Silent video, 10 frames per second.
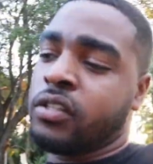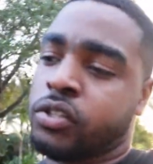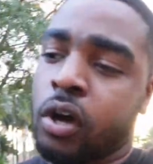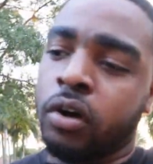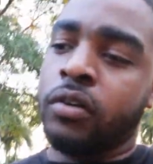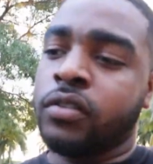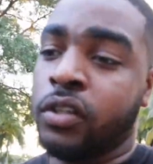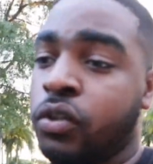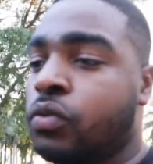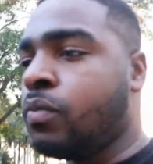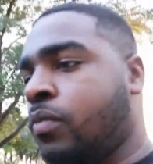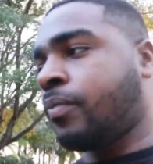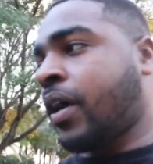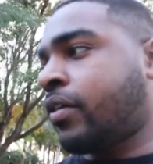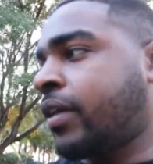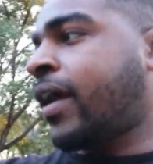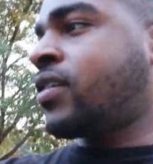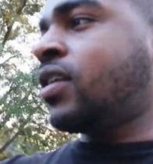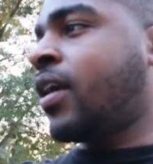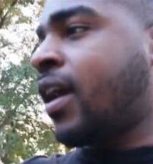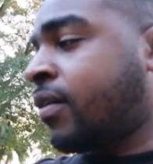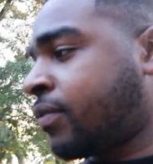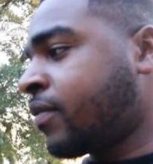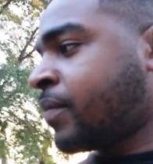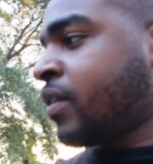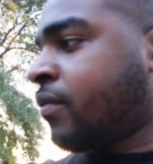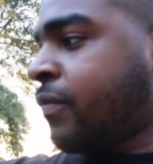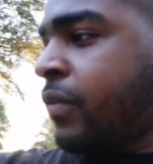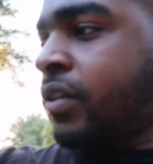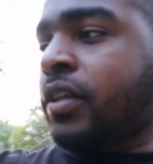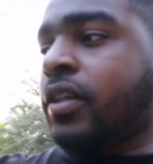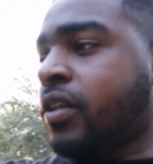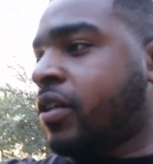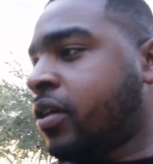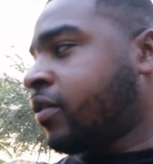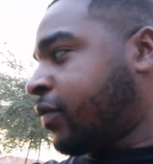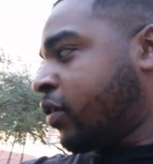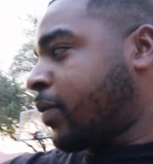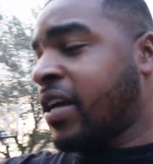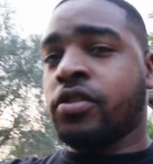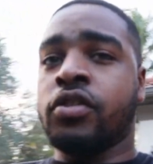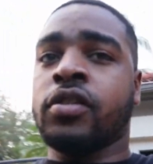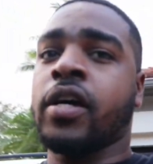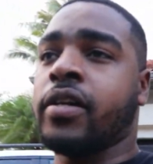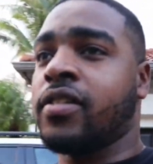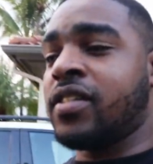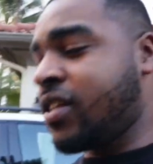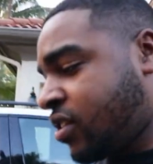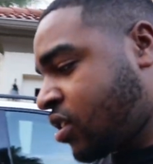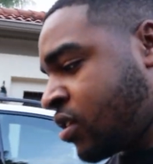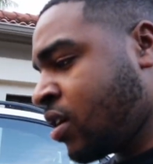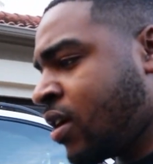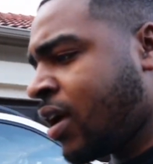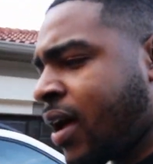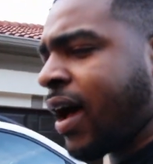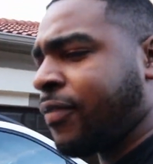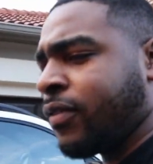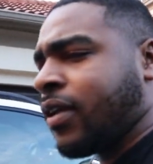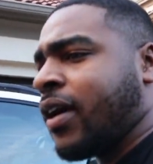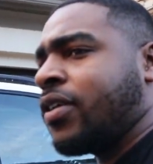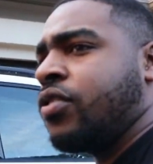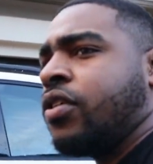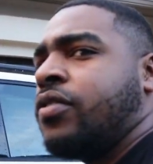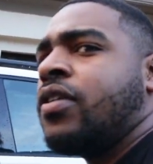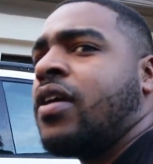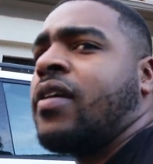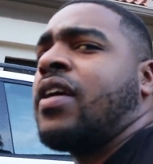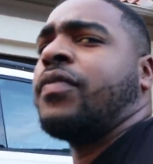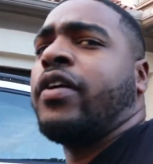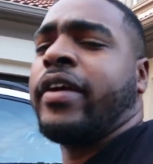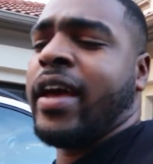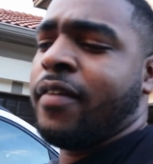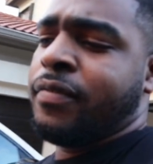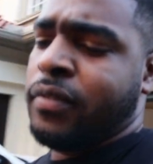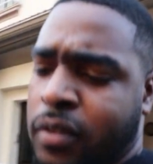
install the new mount that I actually have for the passenger side. Since I feel like, you know, if I already have